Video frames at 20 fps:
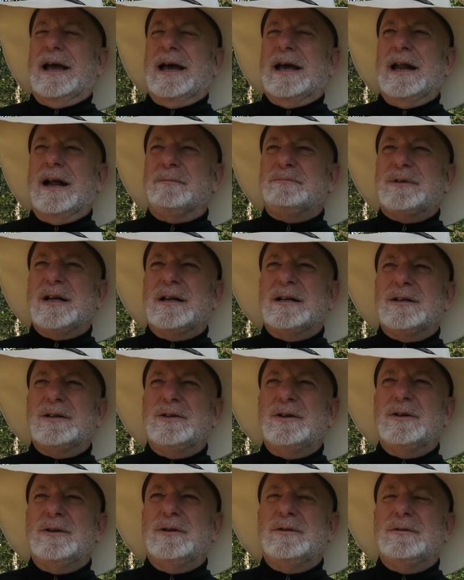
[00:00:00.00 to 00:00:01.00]
And I'm telling
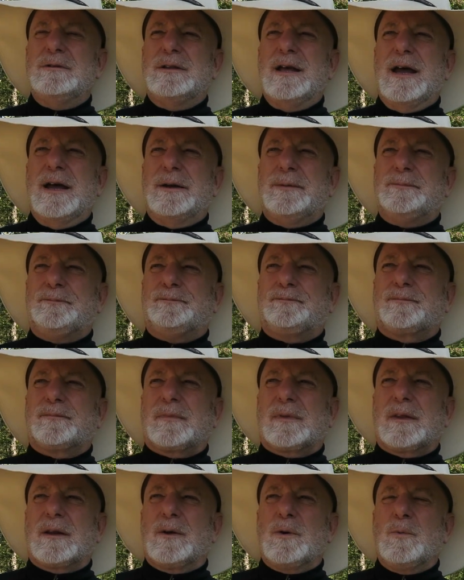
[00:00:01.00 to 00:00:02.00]
you that
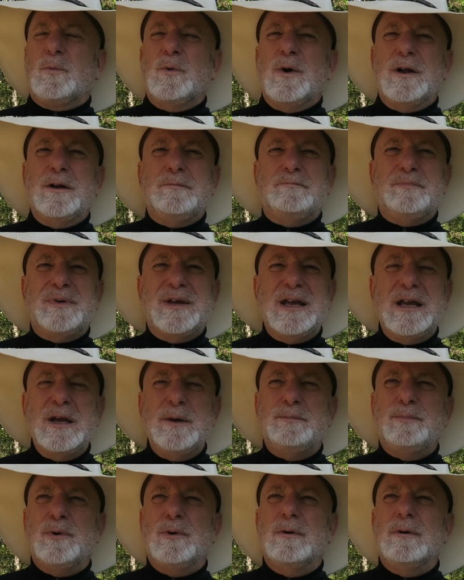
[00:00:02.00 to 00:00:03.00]
when
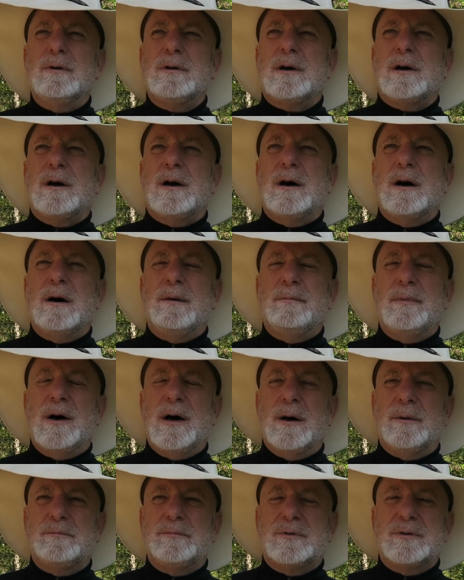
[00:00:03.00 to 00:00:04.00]
people come
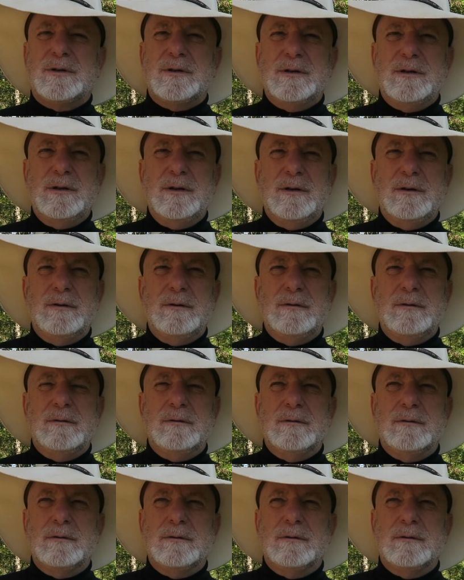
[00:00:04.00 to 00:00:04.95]
up to you